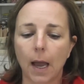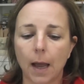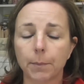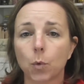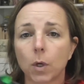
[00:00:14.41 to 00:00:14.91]

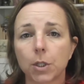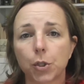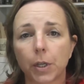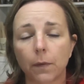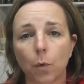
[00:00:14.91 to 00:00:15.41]
I'm going
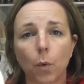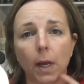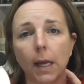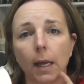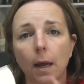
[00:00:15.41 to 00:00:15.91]
to give
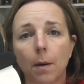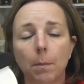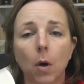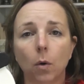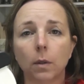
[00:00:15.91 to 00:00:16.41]
away a
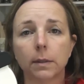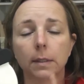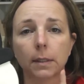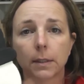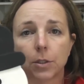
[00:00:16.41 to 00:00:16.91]

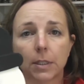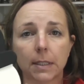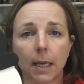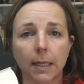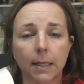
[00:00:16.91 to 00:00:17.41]
mold
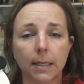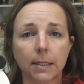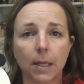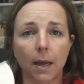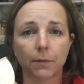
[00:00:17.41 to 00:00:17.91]
just like
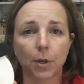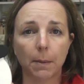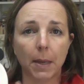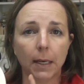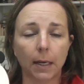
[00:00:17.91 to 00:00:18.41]
this. After I
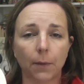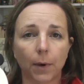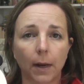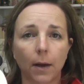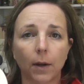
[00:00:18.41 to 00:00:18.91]
made it, I
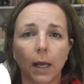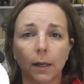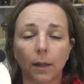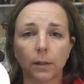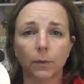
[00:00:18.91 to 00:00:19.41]
ran out and got
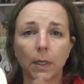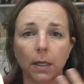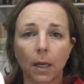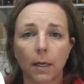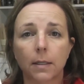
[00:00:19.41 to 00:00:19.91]
another
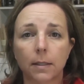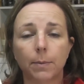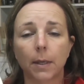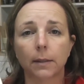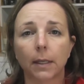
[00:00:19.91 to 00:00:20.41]
one to
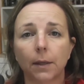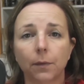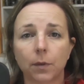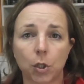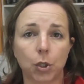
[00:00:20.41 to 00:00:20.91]
be able to
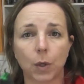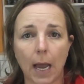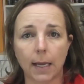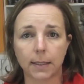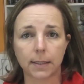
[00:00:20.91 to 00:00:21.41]
give to you
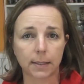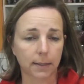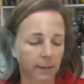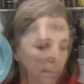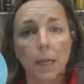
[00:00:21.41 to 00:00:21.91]
guys.
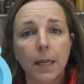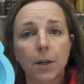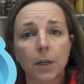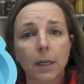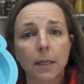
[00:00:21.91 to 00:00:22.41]
And
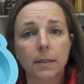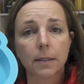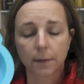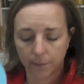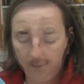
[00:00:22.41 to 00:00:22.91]
here it is.